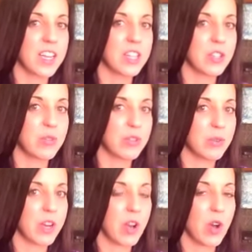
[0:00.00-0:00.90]
do you
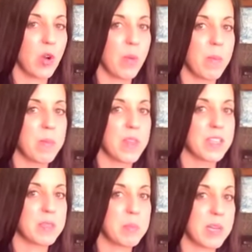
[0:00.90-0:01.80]
do at home
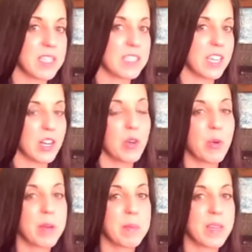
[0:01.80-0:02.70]
that's based on
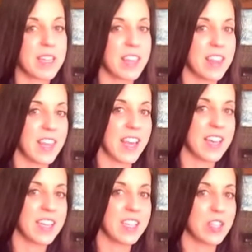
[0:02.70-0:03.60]
equipment that